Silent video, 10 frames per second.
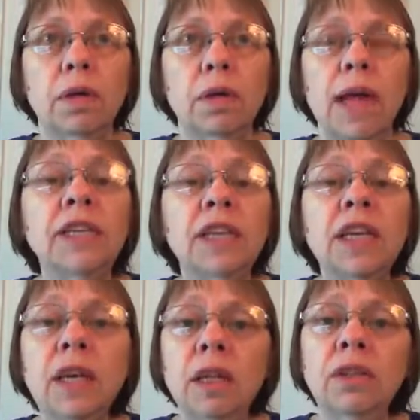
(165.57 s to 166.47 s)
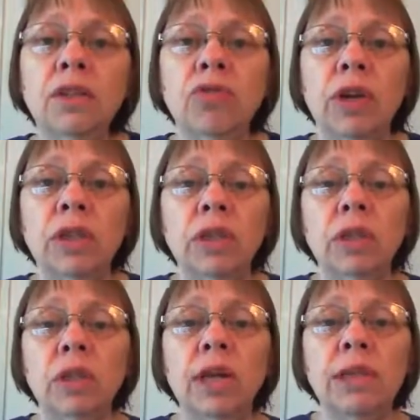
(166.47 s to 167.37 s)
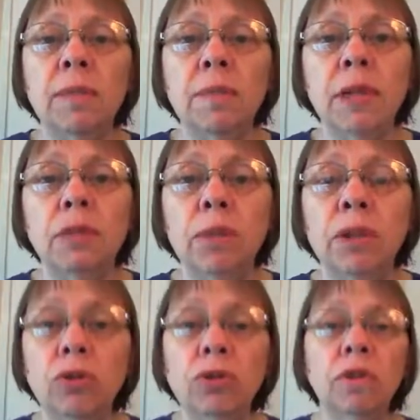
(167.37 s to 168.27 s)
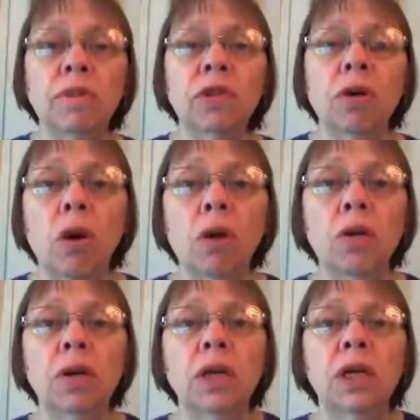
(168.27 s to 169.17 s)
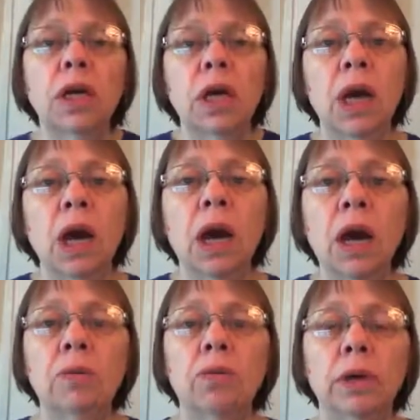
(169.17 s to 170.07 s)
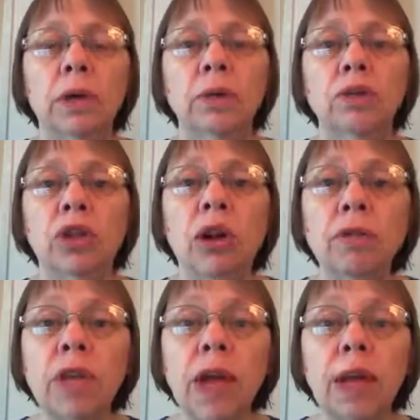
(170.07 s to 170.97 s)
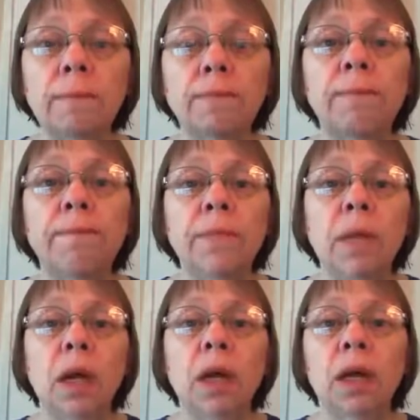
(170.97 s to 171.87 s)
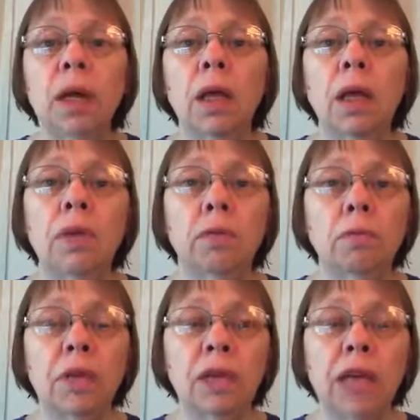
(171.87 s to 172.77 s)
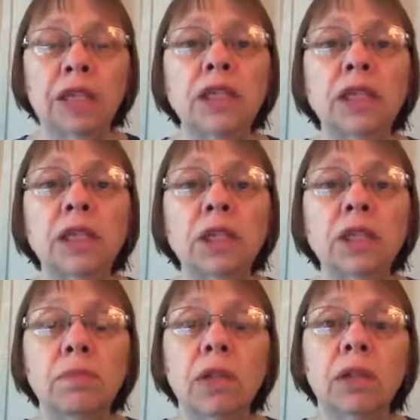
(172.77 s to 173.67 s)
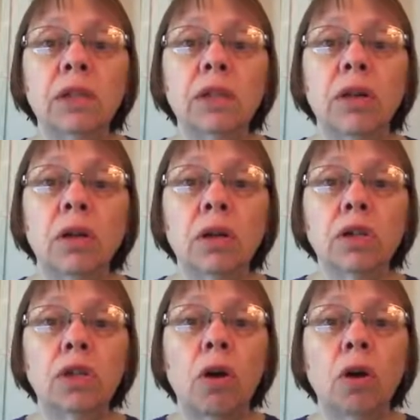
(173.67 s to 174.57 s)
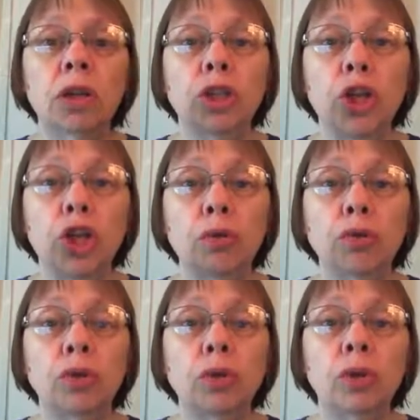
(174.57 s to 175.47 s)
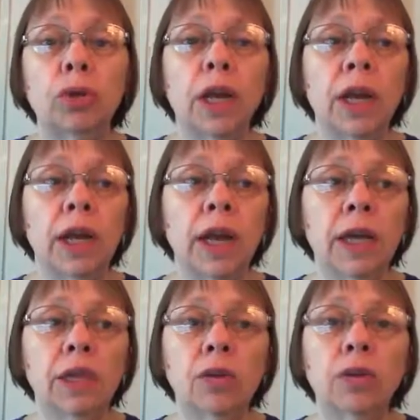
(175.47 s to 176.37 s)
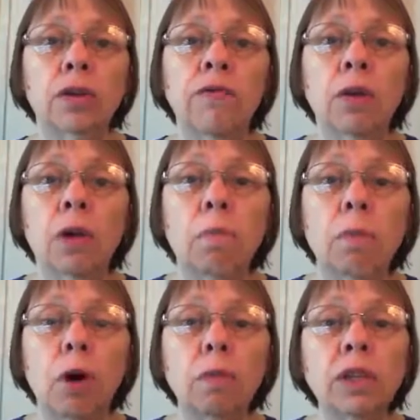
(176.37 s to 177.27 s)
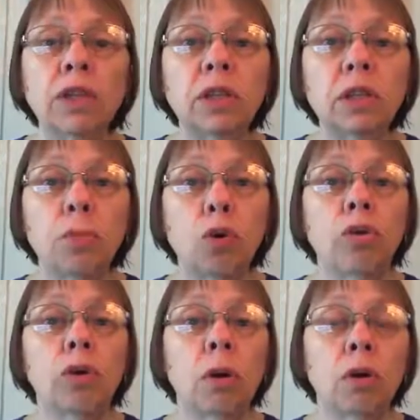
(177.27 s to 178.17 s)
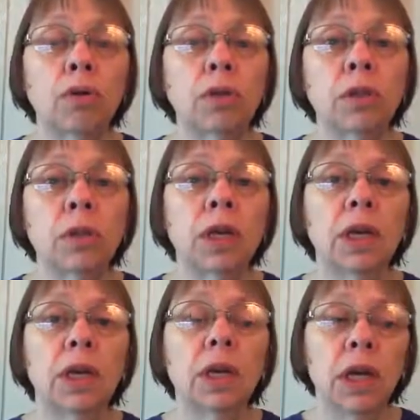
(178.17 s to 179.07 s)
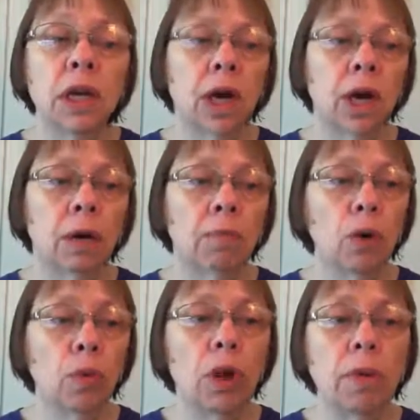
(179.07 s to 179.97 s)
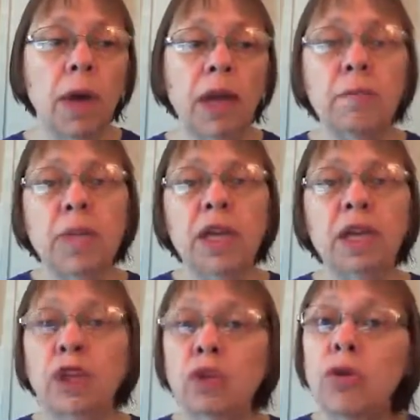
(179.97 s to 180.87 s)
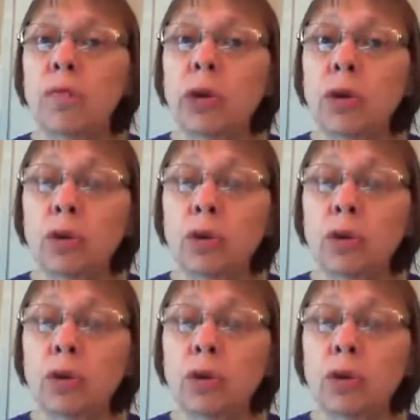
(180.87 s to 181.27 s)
as he illustrates it, as he paints pictures of his heart. I will share that. There will be lessons because God's heart is huge and it has all different compartments, more than ours. One might be discernment or